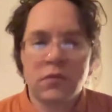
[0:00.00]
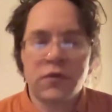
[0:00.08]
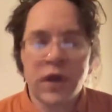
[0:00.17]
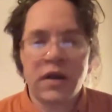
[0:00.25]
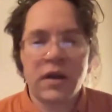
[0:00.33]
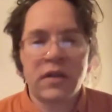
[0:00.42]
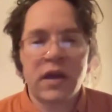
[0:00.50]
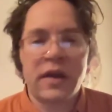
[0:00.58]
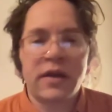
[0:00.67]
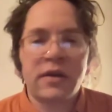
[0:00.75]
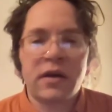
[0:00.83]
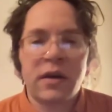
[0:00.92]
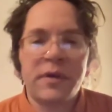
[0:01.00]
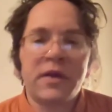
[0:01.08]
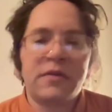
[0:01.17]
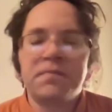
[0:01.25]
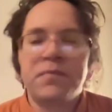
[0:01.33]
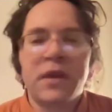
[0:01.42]
like, I
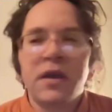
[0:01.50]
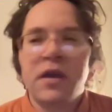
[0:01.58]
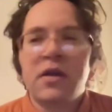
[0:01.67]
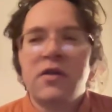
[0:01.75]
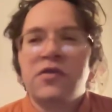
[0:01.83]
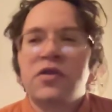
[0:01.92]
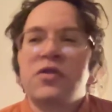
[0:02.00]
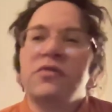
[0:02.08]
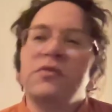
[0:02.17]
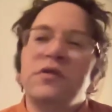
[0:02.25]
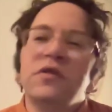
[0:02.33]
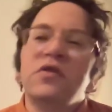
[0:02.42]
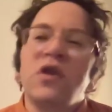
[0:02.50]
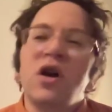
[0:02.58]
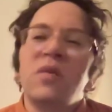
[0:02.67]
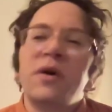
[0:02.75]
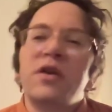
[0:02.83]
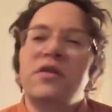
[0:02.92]
mean, to
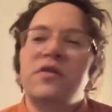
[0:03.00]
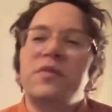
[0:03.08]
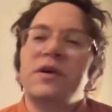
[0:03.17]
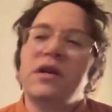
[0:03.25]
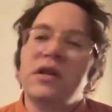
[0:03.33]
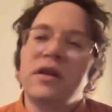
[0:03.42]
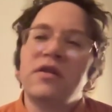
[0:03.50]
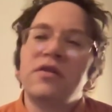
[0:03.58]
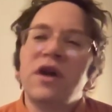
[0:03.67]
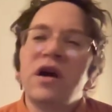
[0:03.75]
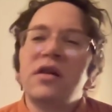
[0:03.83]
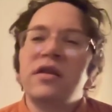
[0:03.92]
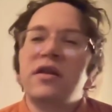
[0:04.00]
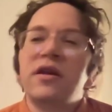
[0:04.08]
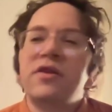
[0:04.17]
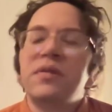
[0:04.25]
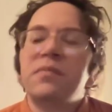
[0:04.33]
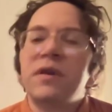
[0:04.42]
talk about it as being clear and not clear,
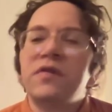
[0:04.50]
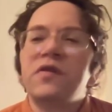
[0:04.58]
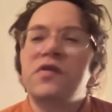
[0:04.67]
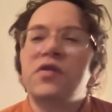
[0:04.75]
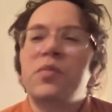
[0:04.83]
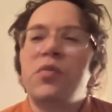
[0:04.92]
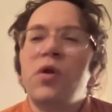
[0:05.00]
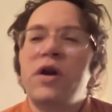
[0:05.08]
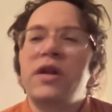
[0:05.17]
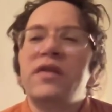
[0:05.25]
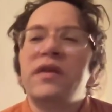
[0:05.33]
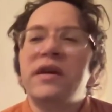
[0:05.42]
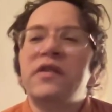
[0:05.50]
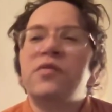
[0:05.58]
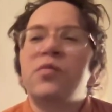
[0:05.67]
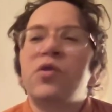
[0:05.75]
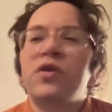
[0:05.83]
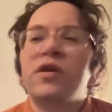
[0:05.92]
I think misses the point. I think
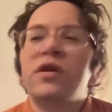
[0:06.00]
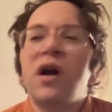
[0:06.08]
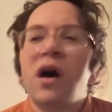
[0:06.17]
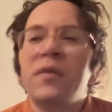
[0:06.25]
it's more that